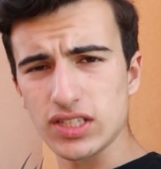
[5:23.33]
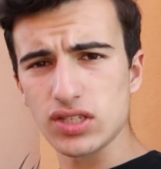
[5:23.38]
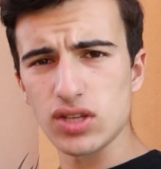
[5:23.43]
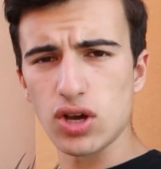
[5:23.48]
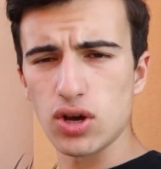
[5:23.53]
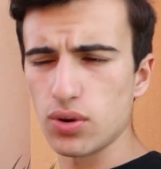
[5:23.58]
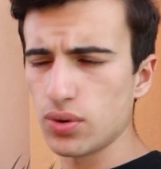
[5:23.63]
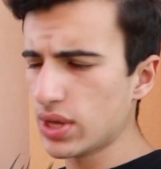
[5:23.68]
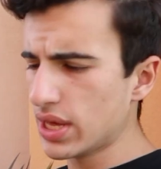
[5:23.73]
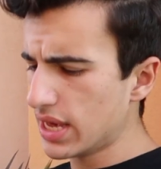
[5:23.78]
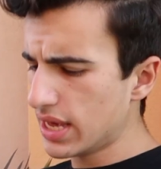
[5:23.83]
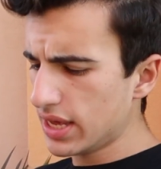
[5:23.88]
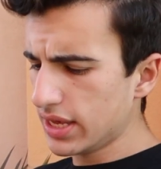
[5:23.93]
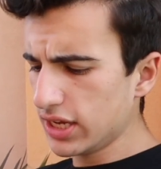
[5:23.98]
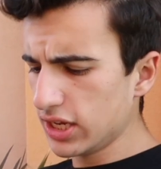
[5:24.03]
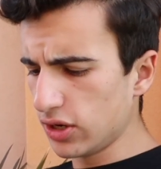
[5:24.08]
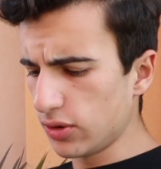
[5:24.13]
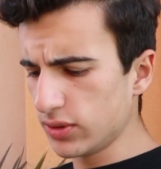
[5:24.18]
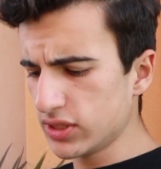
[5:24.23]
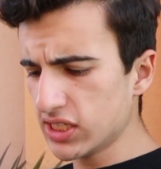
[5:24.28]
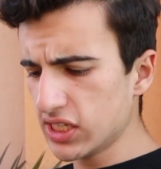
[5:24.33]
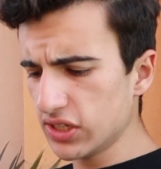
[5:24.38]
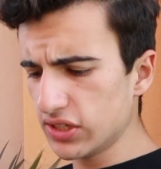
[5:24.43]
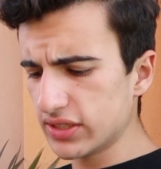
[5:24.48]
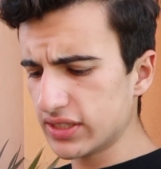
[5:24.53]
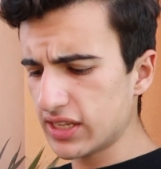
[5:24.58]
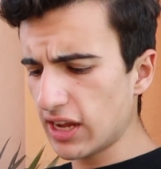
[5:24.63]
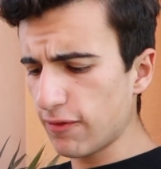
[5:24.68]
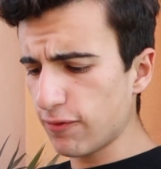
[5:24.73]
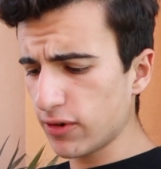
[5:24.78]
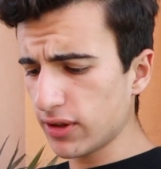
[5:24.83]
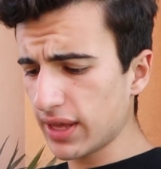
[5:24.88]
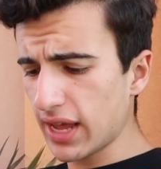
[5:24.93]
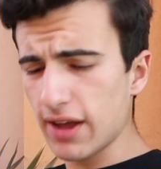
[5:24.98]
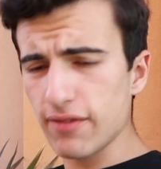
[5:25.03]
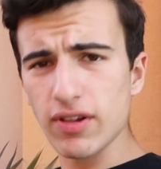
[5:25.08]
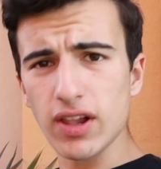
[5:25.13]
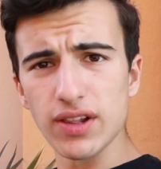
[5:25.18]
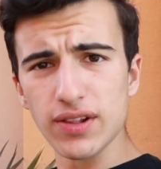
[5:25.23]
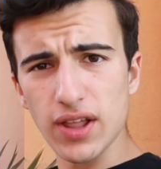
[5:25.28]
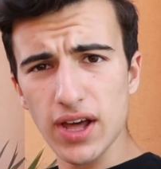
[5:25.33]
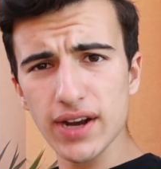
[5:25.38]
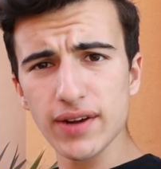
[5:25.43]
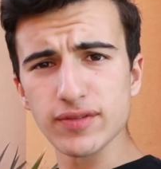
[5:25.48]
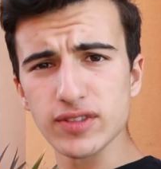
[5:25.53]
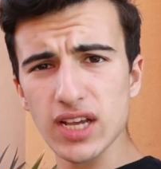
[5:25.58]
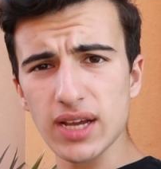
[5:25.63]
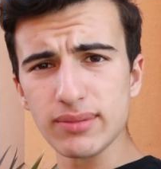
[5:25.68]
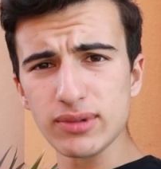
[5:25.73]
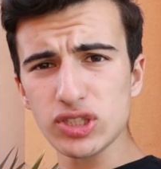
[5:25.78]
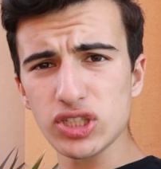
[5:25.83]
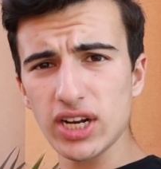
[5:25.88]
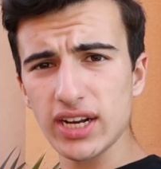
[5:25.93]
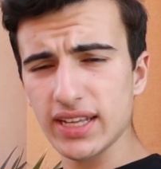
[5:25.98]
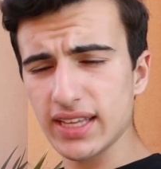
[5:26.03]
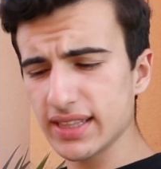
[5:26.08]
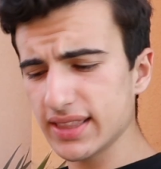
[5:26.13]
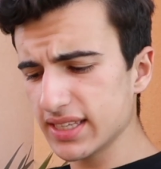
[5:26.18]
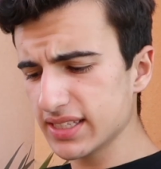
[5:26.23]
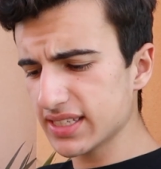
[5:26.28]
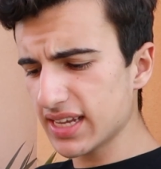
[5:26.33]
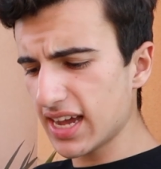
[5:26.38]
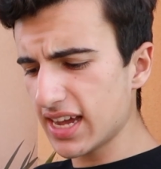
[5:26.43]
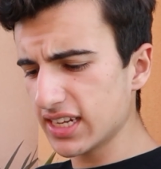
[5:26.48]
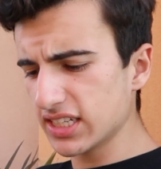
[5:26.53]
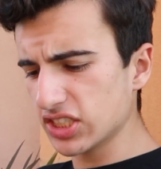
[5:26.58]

So, you know, we still definitely have a lot of time to try to get this guy.